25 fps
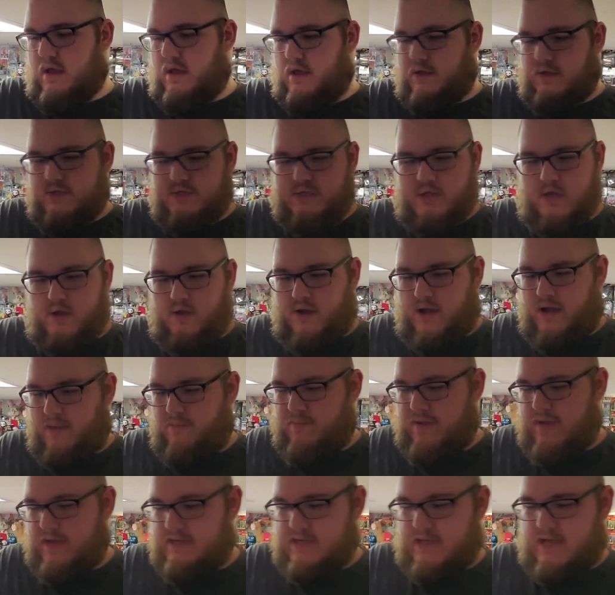So I
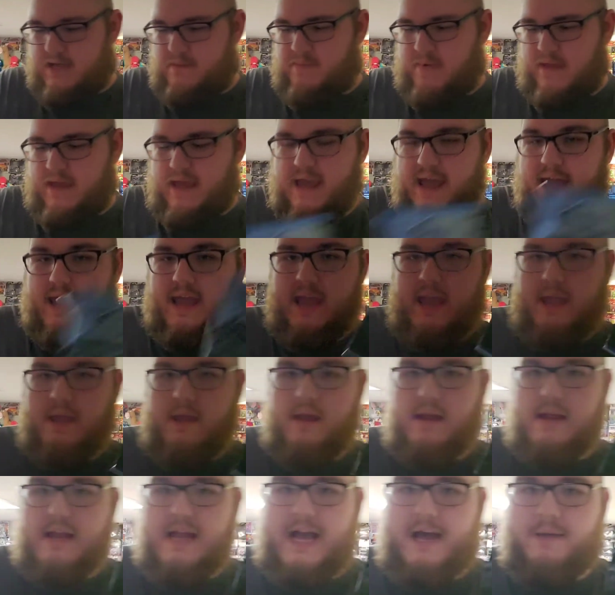picked up a
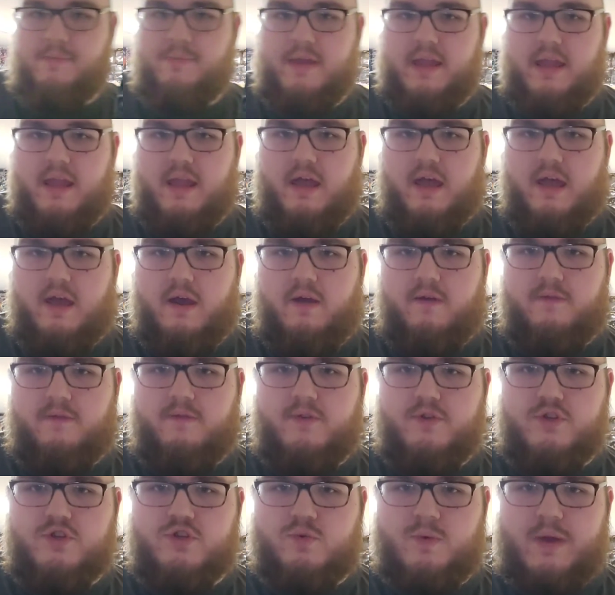copy
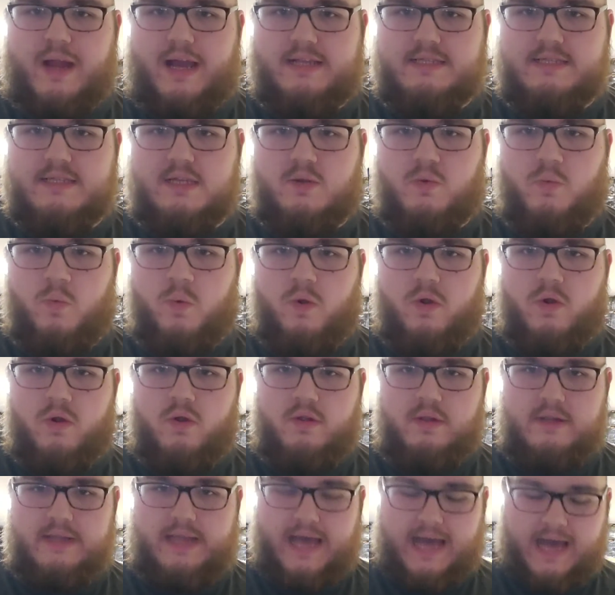of Jurassic
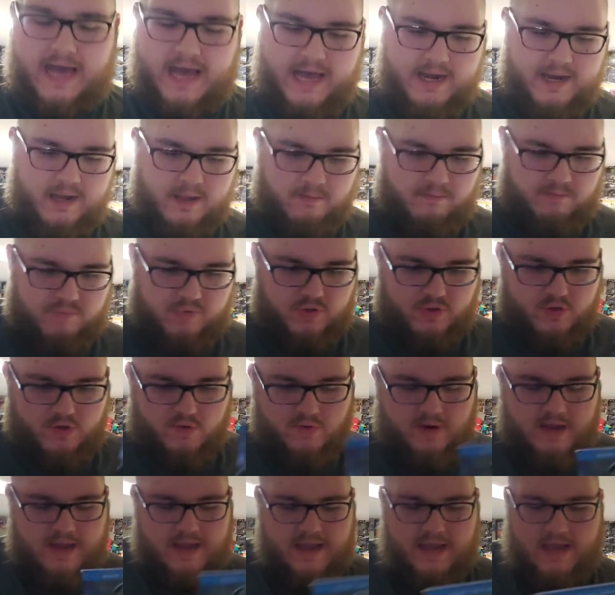World on
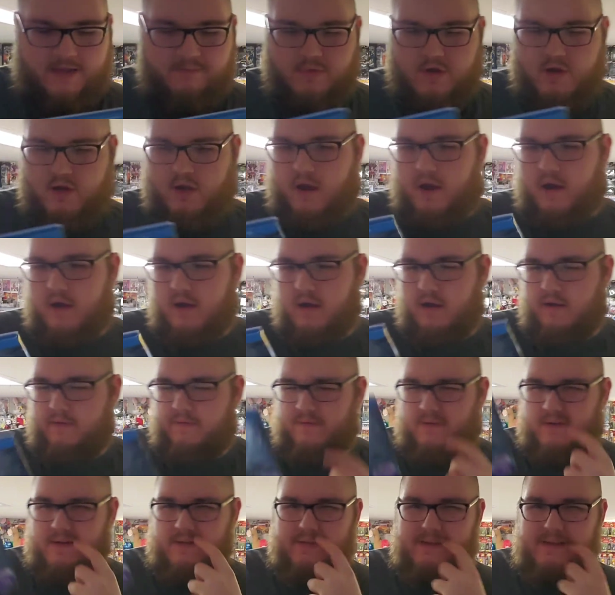Blu-ray on Mercari
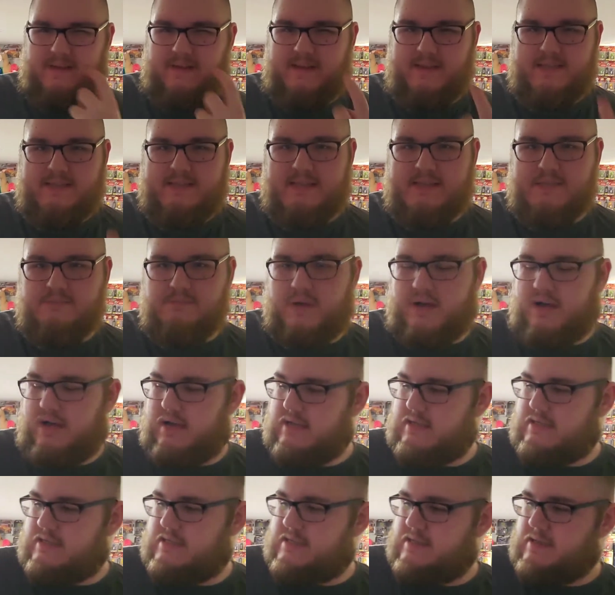for I think like
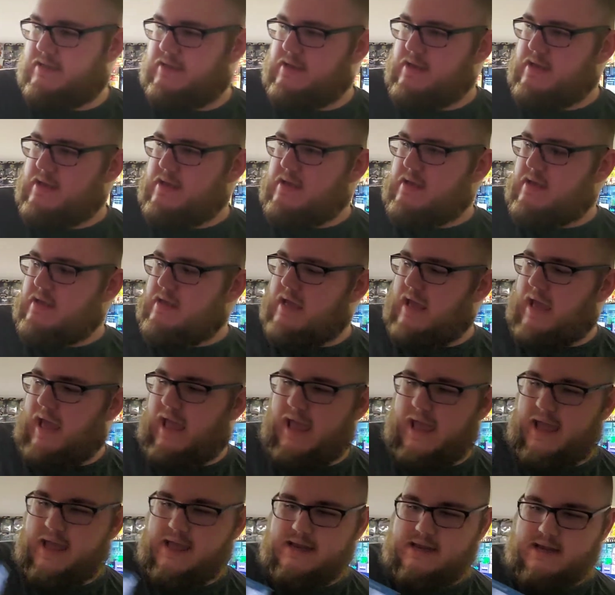$6.
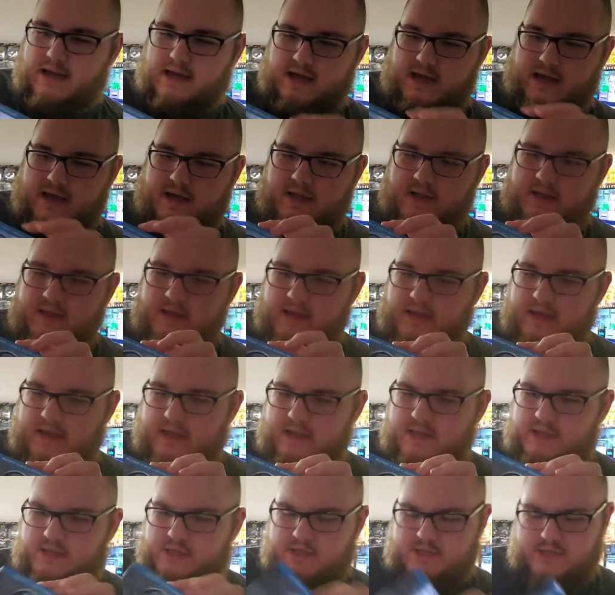And
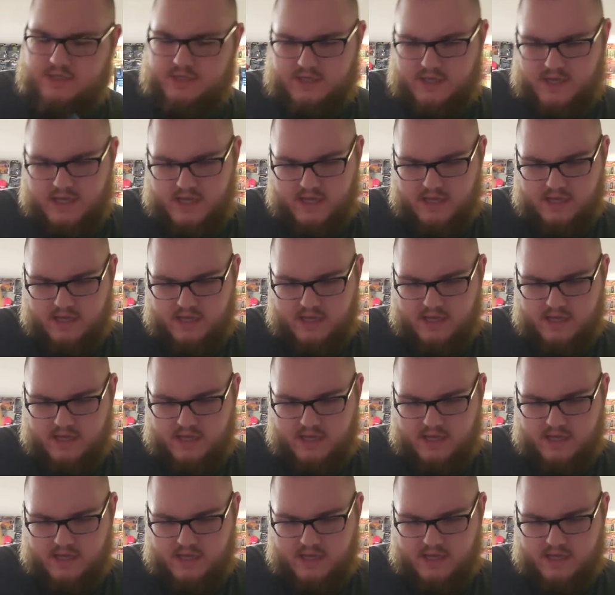it's